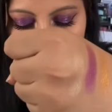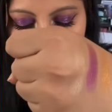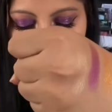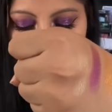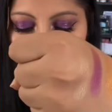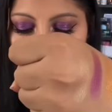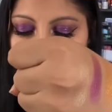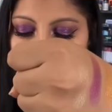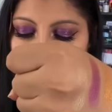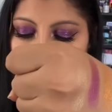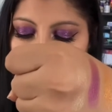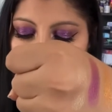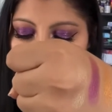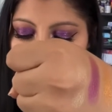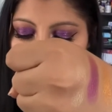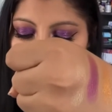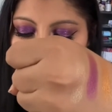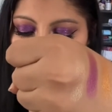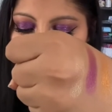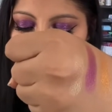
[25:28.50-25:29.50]
Then we
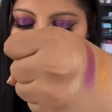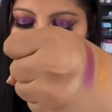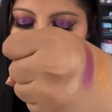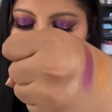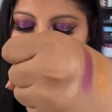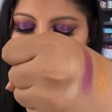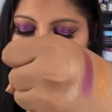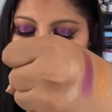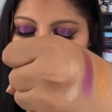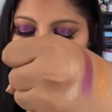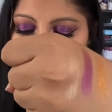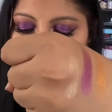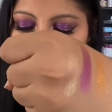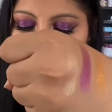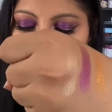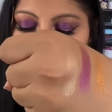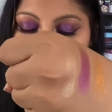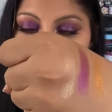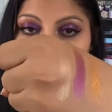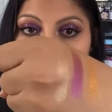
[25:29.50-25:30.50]
have
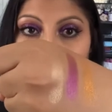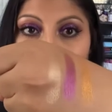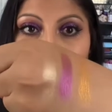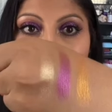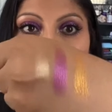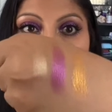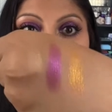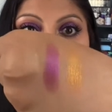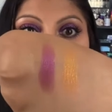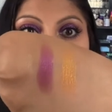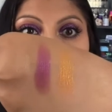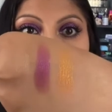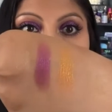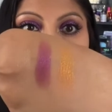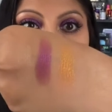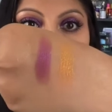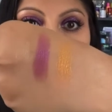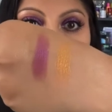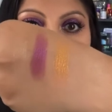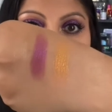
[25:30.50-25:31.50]
Forever
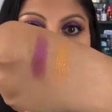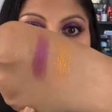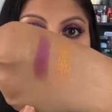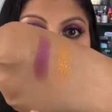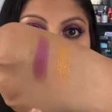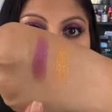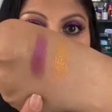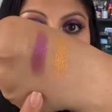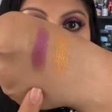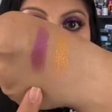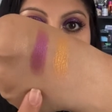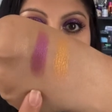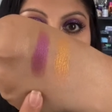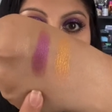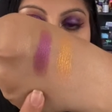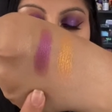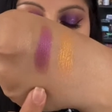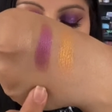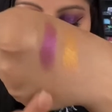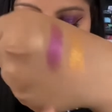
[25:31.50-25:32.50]
Bewitching, which is
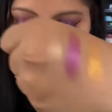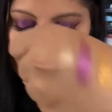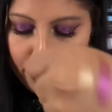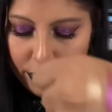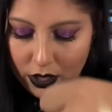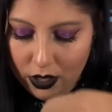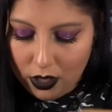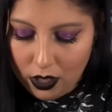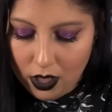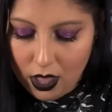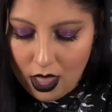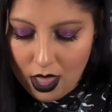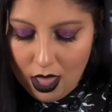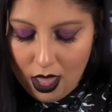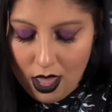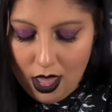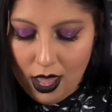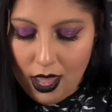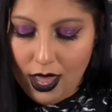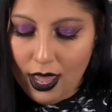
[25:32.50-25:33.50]
the purple.
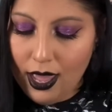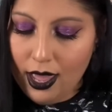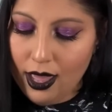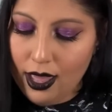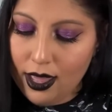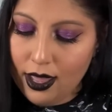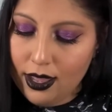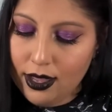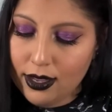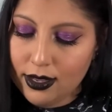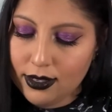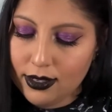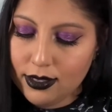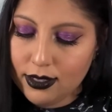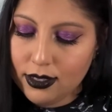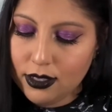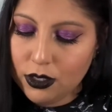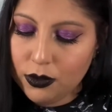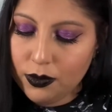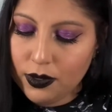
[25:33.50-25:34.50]

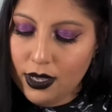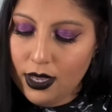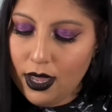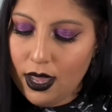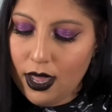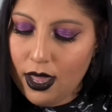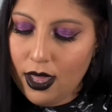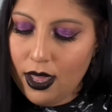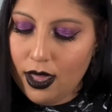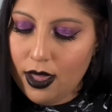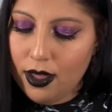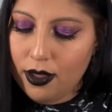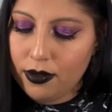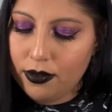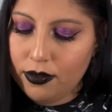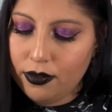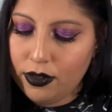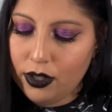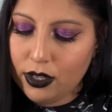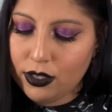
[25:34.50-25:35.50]
And we have
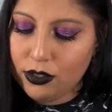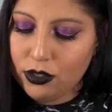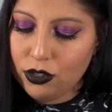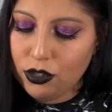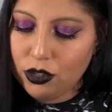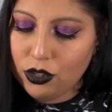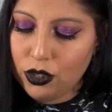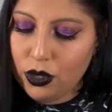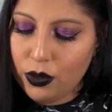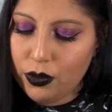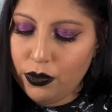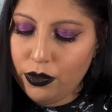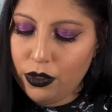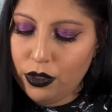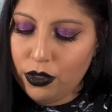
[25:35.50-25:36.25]
Dost